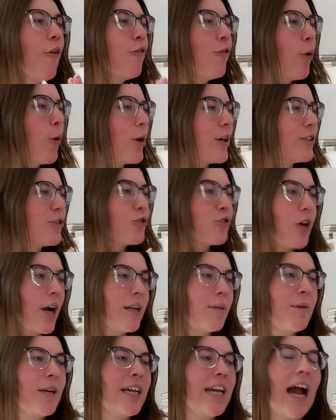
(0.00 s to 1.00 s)
For
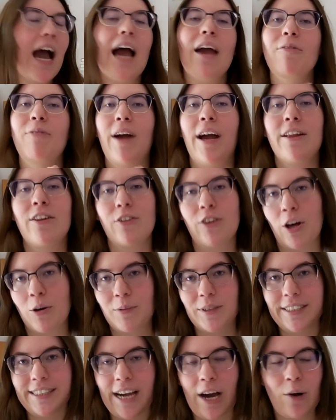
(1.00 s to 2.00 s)
Astronomy, I read
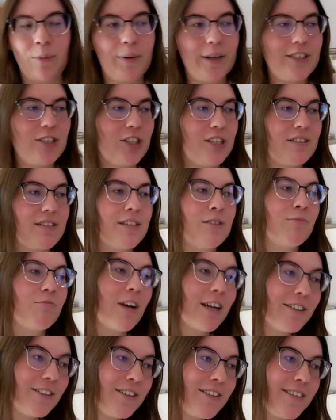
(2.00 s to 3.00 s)
Long Way Down by Jason
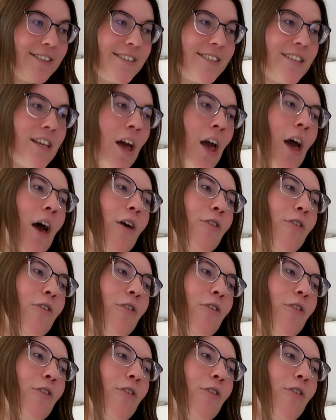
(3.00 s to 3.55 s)
Reynolds.